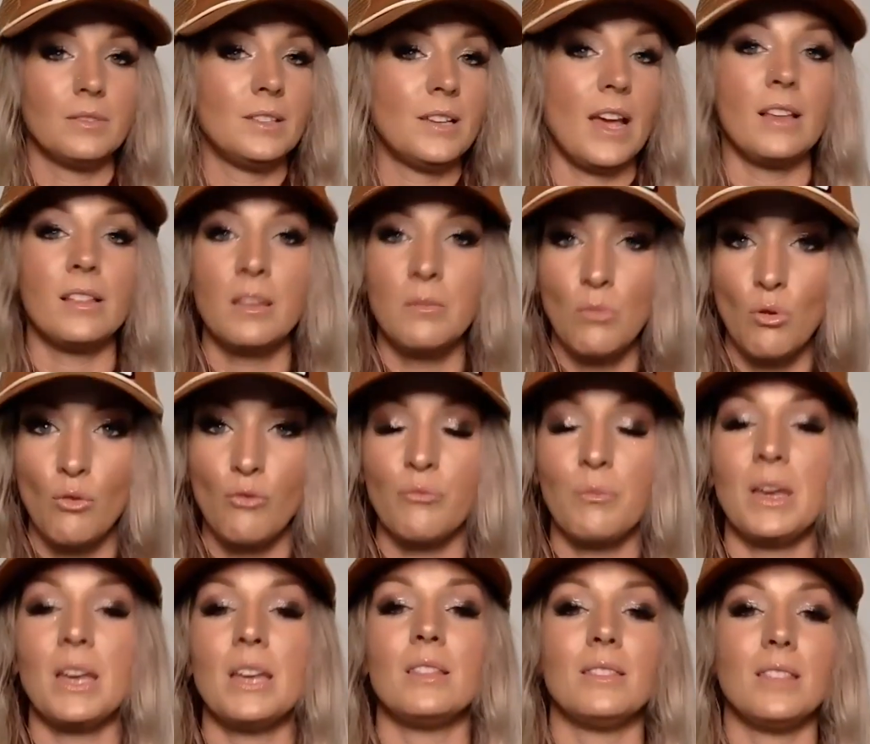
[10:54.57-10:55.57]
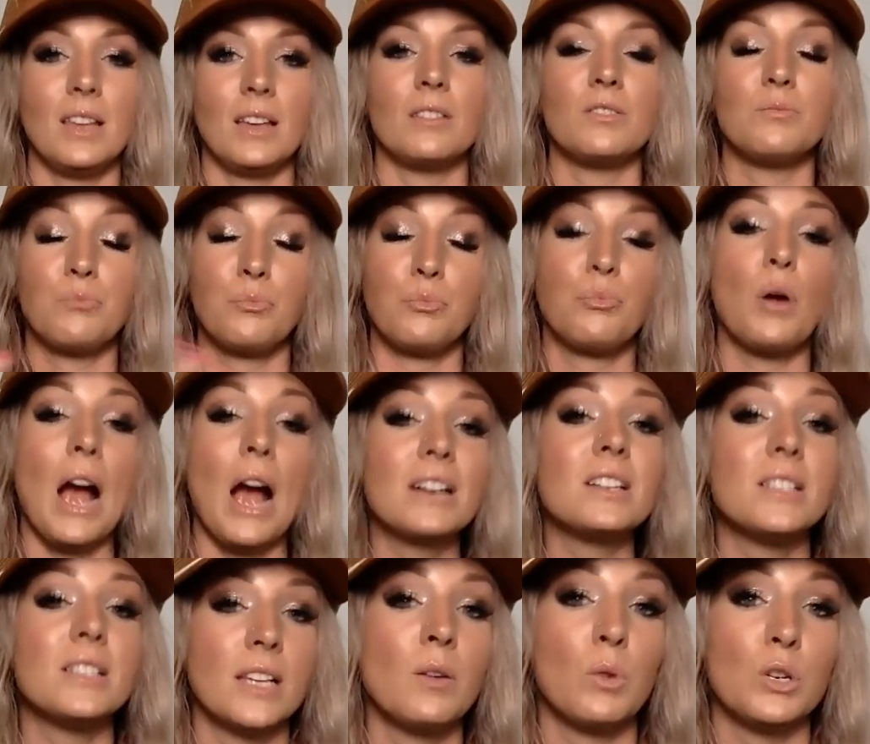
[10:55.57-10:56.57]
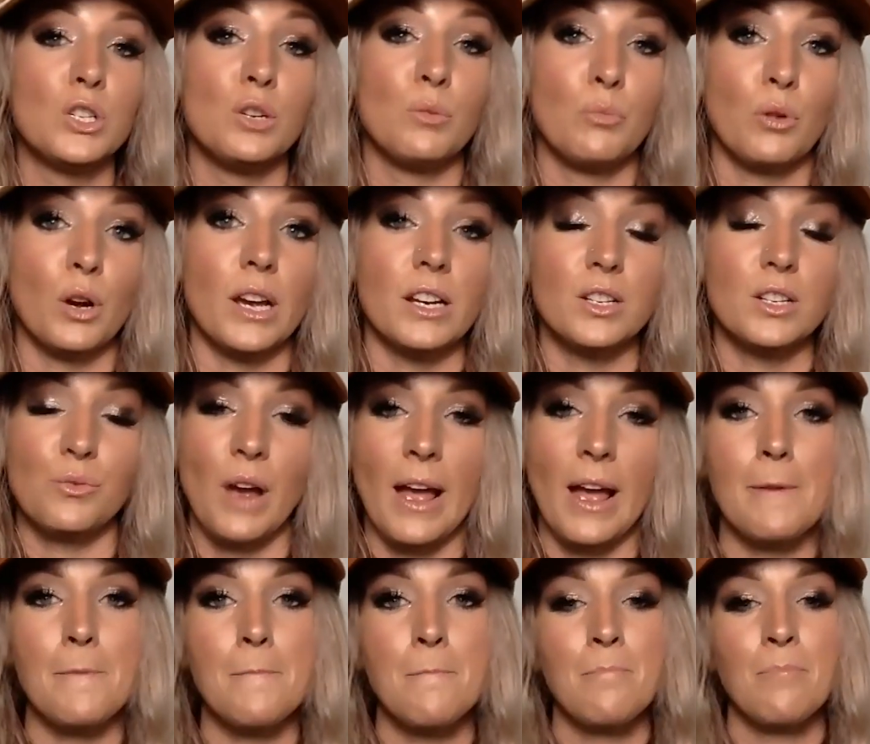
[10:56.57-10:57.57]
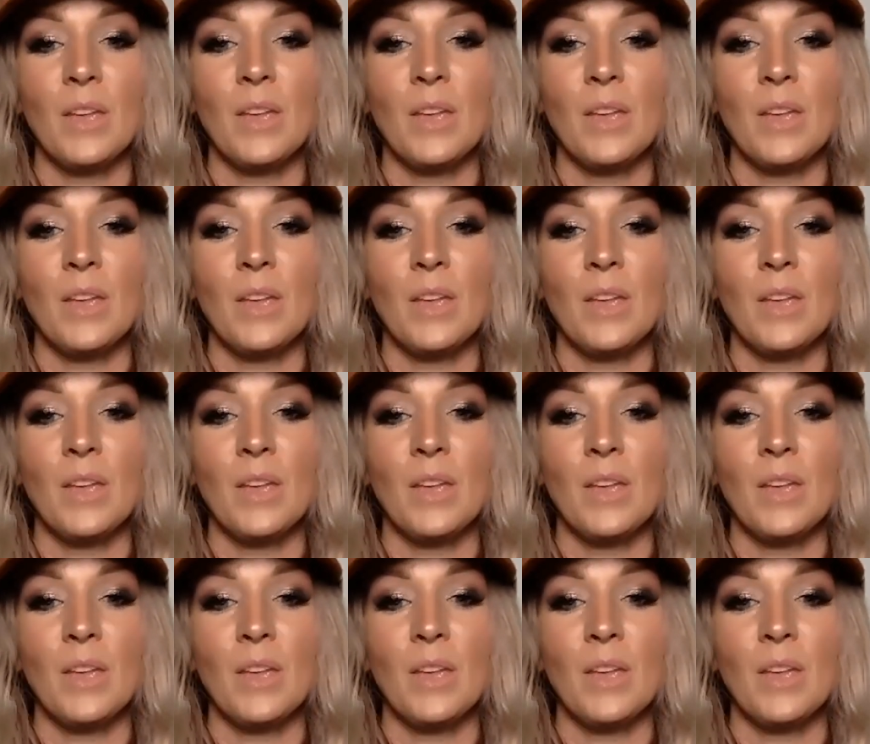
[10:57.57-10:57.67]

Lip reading: daily movement, practicing what you preach, right?